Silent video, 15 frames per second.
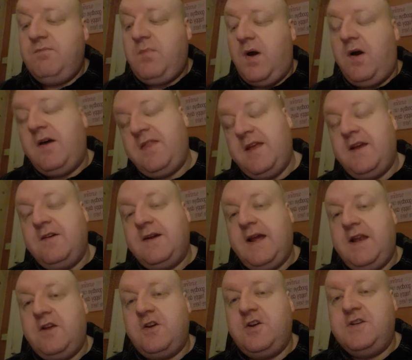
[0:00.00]
well, I think you're
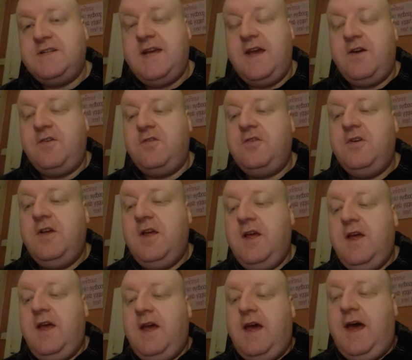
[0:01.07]
getting a good deal.
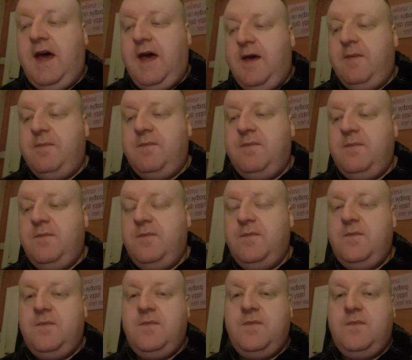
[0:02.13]
You
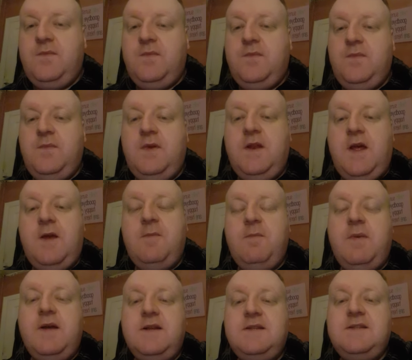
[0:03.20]
know,
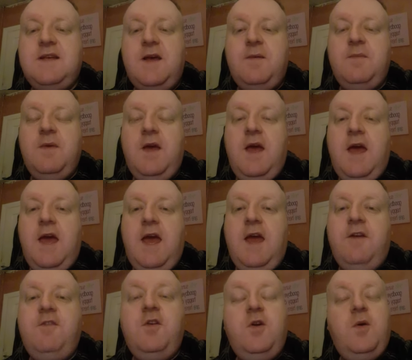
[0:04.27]
but
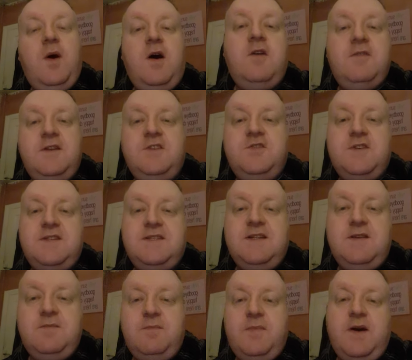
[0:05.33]
if you are
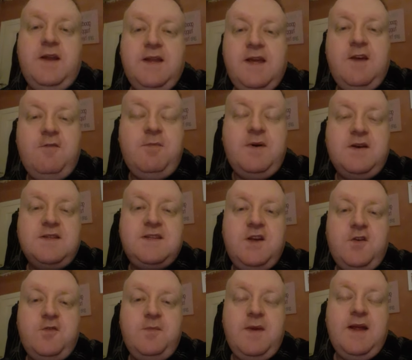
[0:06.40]
interested in buying a gift basket
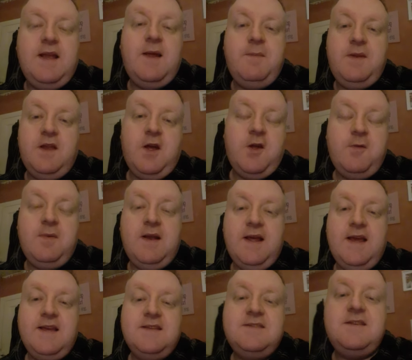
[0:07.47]
off me, let me know,
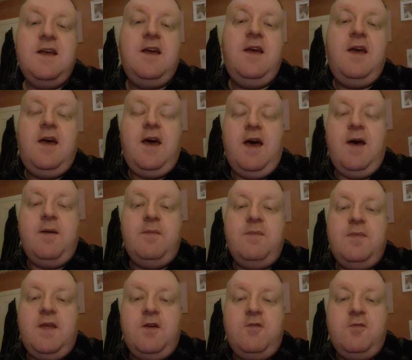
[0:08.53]
please. That
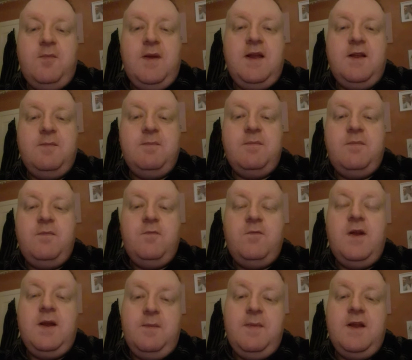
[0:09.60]
would really,
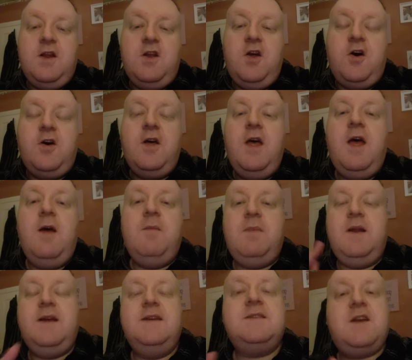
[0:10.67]
really mean a lot.
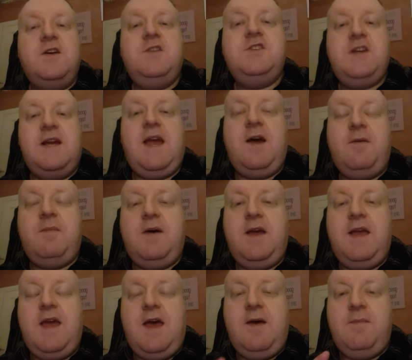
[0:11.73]
Please go and check out
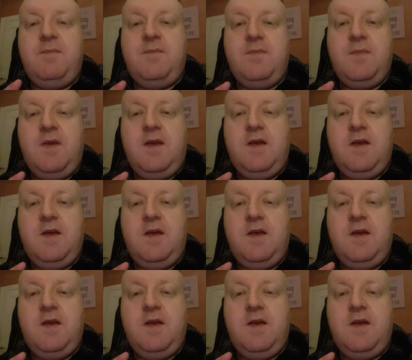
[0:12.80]
my